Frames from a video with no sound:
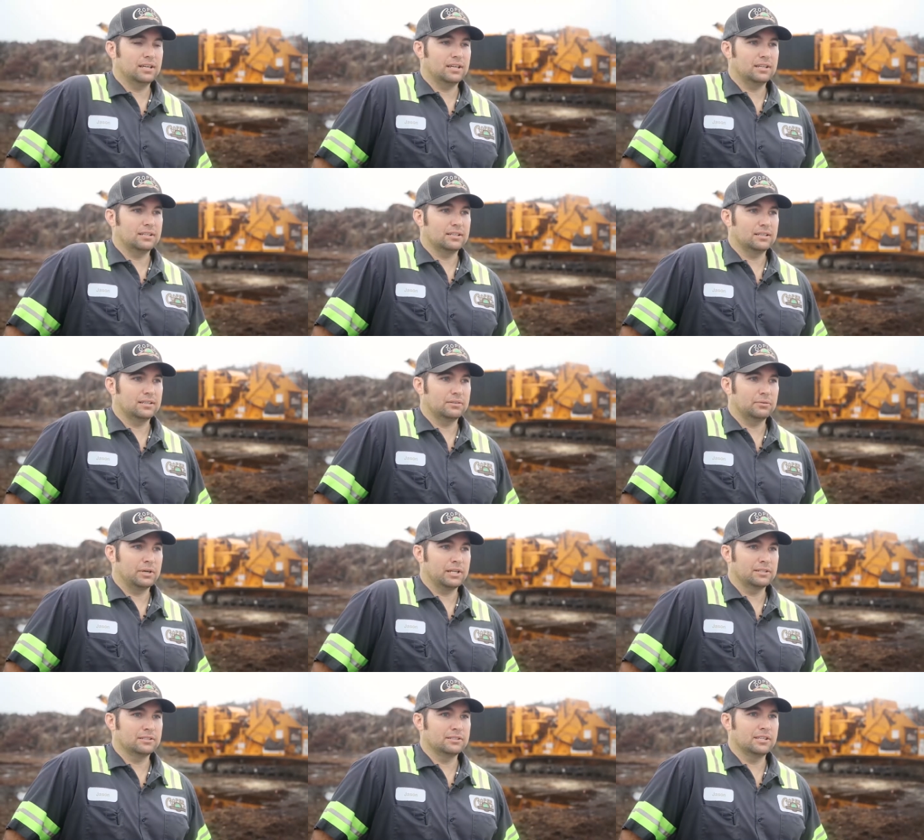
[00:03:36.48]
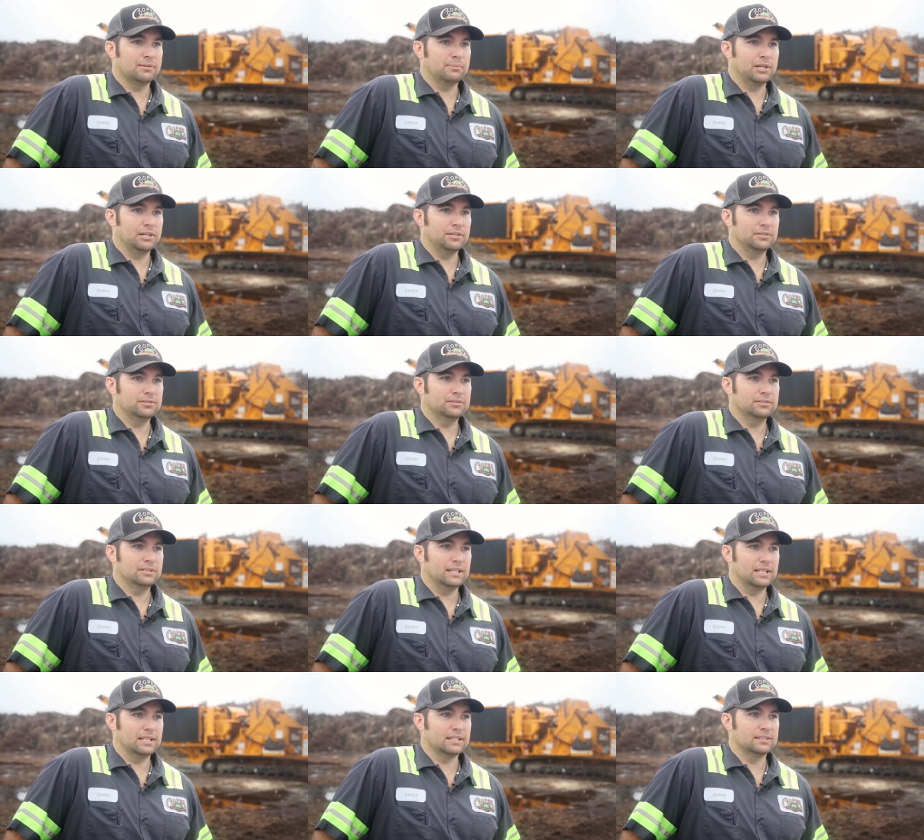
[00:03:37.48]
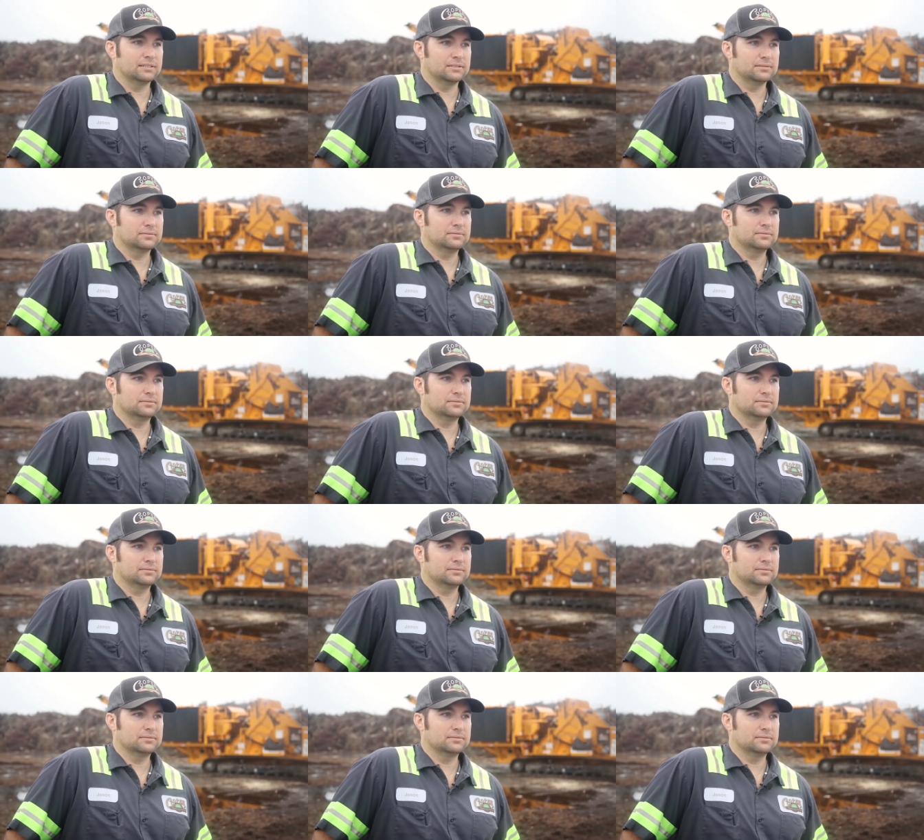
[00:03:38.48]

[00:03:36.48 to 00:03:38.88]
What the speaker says: and ran the demo, and,